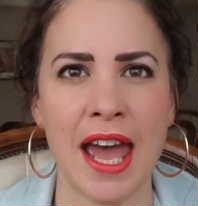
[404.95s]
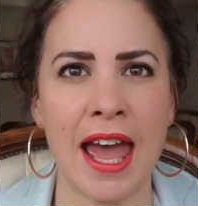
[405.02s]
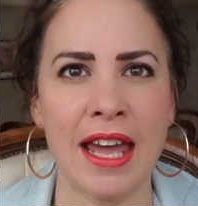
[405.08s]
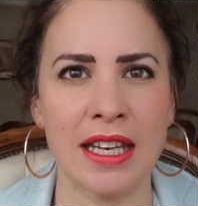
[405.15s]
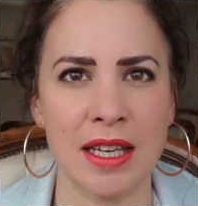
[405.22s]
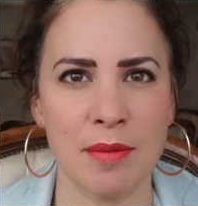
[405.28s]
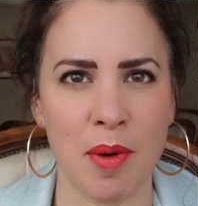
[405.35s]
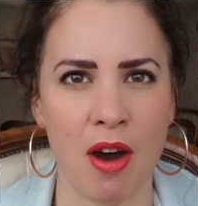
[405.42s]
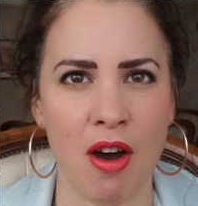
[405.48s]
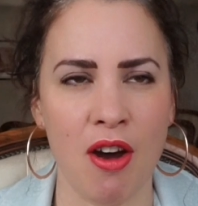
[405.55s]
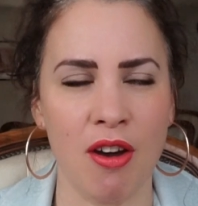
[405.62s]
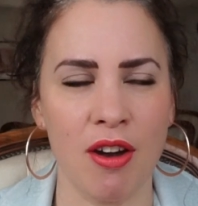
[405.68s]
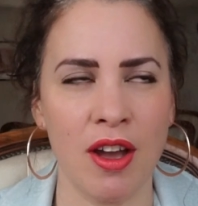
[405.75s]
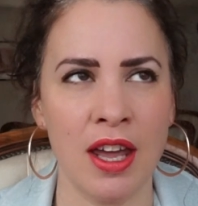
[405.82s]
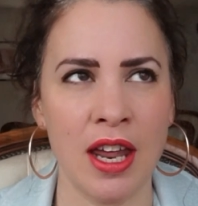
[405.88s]

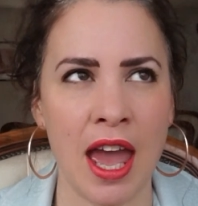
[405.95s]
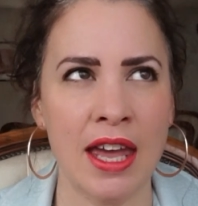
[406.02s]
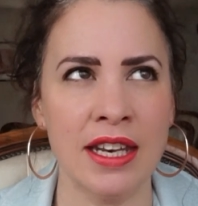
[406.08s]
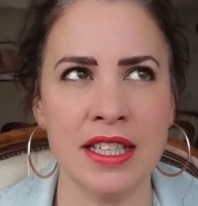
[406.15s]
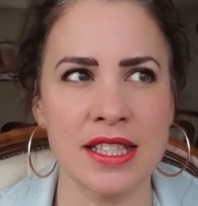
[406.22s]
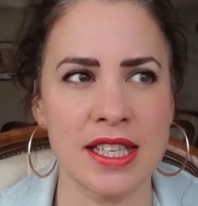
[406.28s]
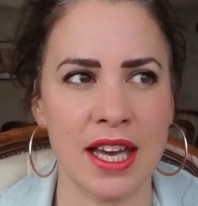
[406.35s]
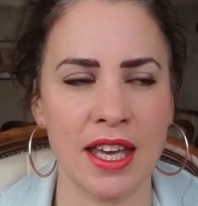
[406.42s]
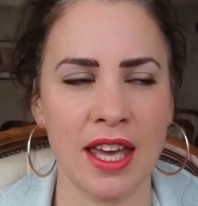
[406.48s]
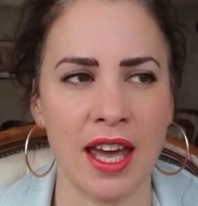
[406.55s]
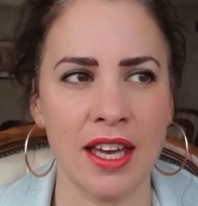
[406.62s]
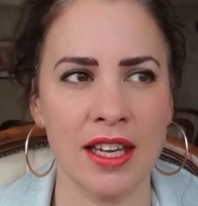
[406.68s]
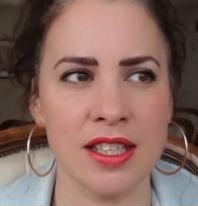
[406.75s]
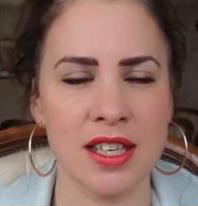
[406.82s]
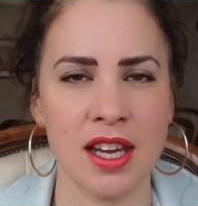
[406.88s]
any
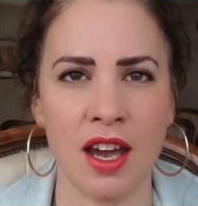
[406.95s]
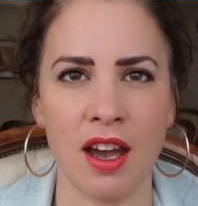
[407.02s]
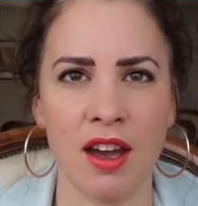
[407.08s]
decade,